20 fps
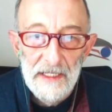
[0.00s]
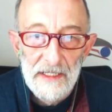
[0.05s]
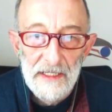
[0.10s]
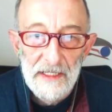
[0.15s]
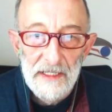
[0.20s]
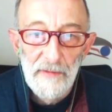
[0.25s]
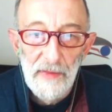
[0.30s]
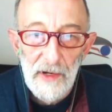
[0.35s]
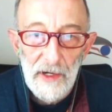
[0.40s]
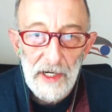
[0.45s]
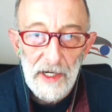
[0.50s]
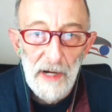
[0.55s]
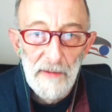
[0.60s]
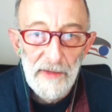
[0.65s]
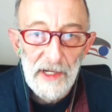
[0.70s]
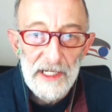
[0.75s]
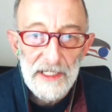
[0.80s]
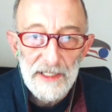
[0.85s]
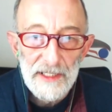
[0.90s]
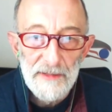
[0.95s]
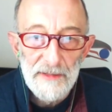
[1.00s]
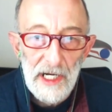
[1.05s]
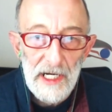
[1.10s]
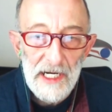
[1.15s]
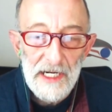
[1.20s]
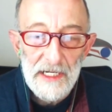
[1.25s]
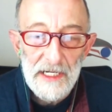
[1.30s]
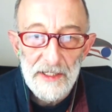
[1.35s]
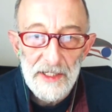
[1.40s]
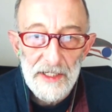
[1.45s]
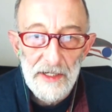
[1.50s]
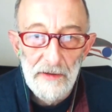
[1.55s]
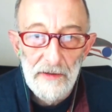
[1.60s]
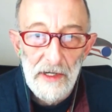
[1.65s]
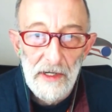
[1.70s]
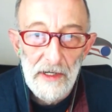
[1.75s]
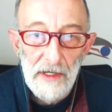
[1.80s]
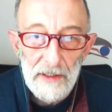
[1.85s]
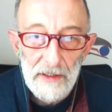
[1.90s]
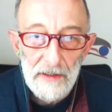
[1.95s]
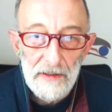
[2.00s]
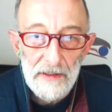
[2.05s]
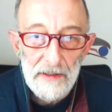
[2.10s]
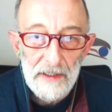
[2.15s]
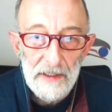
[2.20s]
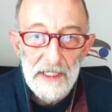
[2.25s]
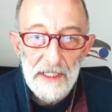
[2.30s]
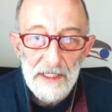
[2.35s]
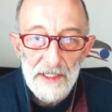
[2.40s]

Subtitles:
complex mind is no longer